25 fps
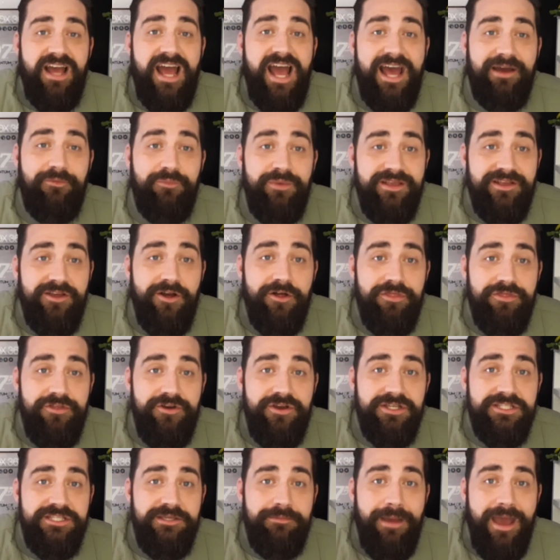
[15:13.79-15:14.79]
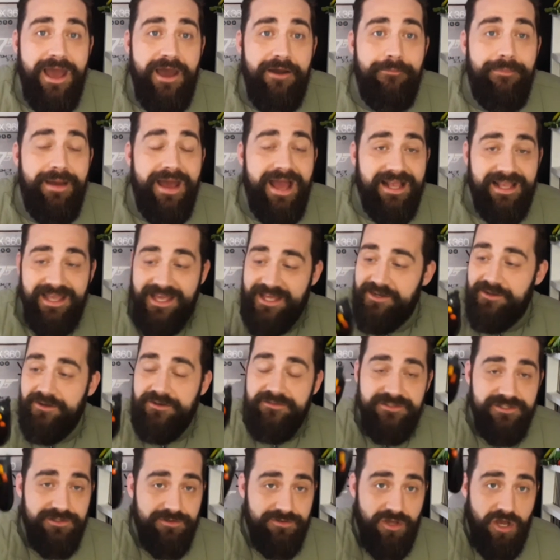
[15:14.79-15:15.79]
and we got £30 back, and
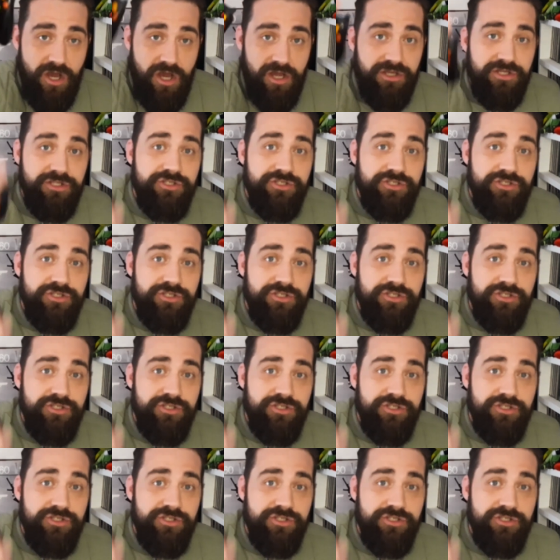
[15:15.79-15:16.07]
I've still got a